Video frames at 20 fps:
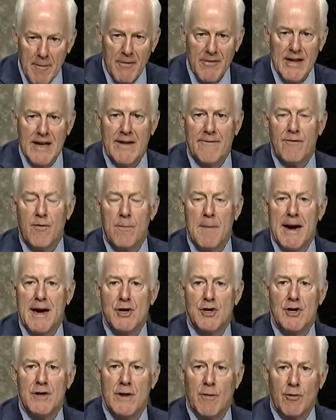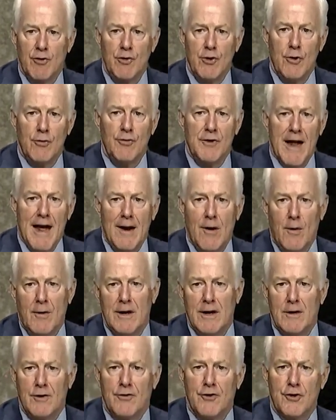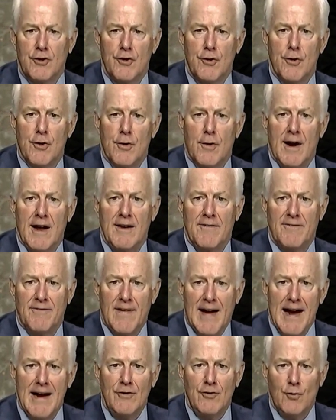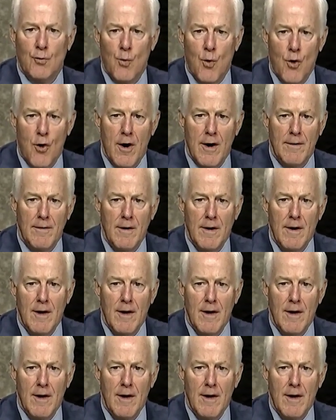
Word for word: of the information that was used not only to secure a FISA warrant,